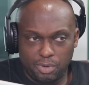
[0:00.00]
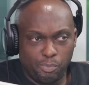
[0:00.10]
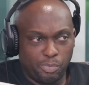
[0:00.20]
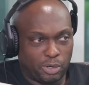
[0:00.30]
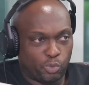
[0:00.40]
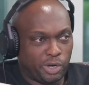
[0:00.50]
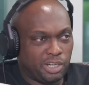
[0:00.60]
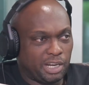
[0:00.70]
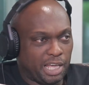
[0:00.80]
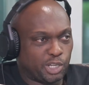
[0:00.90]
but when
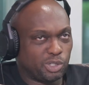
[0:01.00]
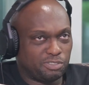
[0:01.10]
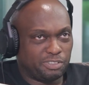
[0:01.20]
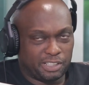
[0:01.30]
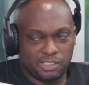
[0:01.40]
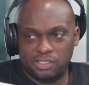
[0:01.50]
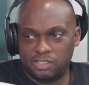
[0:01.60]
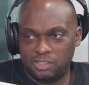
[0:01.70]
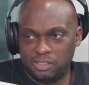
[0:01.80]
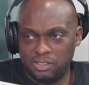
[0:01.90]
in actual fact,